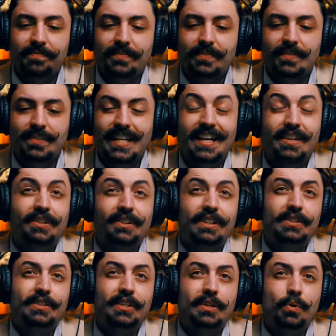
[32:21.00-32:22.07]

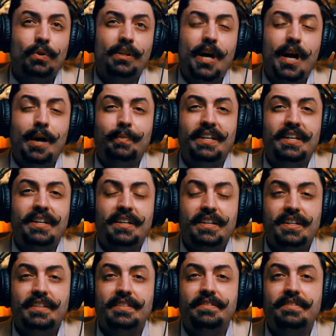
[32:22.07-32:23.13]
download your copy
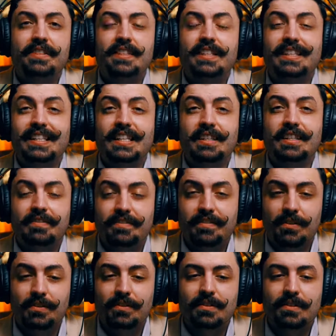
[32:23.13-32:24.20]
of the
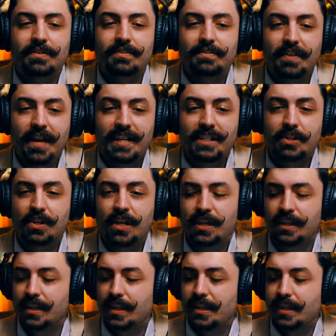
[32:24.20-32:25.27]
funnel fast track.
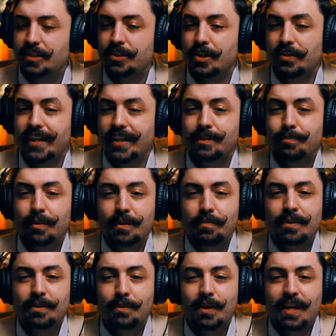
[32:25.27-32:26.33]
So that's pretty
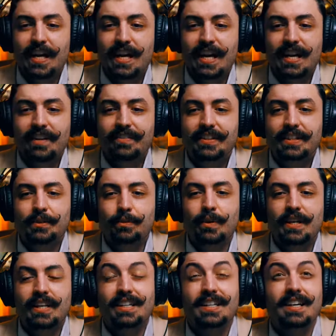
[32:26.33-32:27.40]
much what I have this
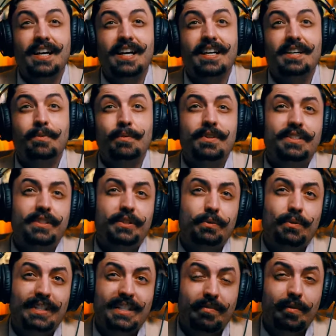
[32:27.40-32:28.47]
week. I want to
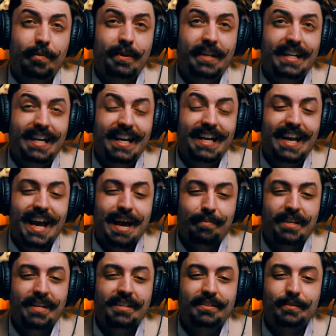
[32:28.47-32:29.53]
wish everybody a
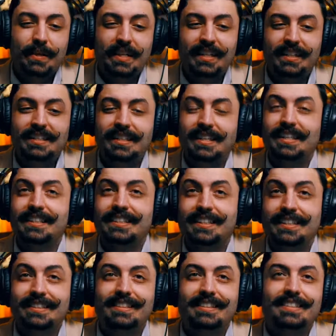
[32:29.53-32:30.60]
happy Halloween.
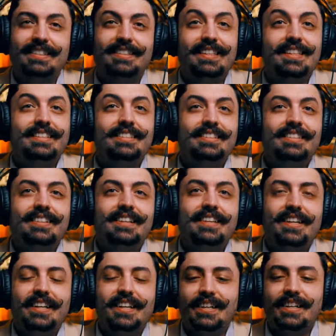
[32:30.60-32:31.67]
'Tis the season
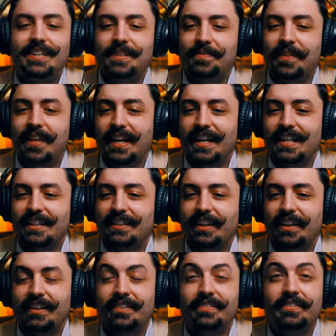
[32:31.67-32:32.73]
that I
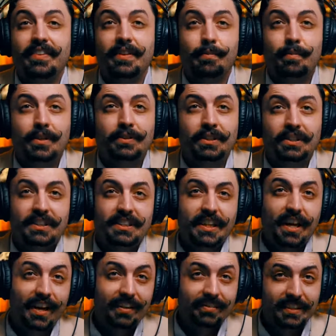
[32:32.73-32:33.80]
love the most.
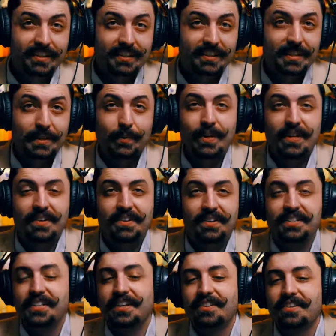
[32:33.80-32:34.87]
Obviously, we are
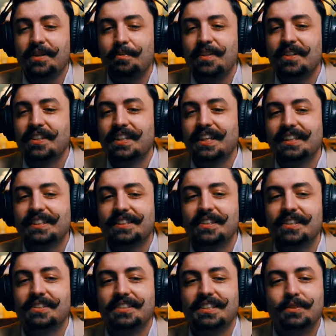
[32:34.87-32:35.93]
Scary Good Marketing,
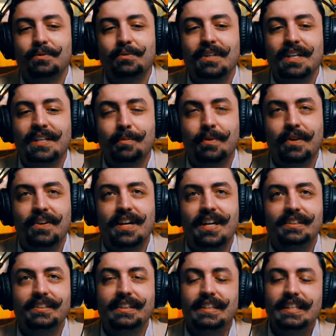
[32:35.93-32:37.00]
so it's right up our
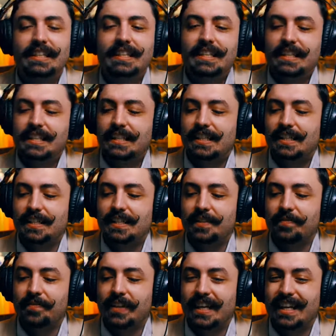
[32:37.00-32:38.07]
alley.
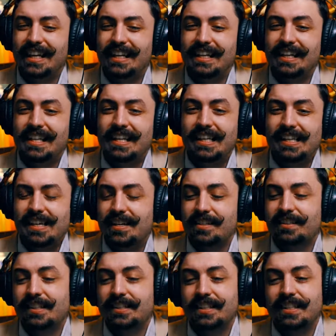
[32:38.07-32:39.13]
And yeah,
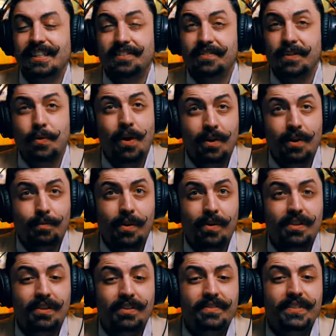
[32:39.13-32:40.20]
like I said, if you are
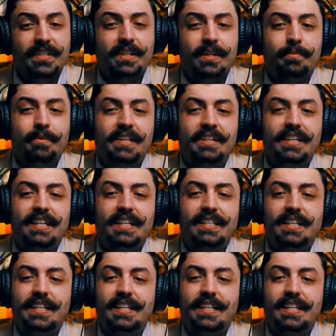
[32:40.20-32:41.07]
part of the community,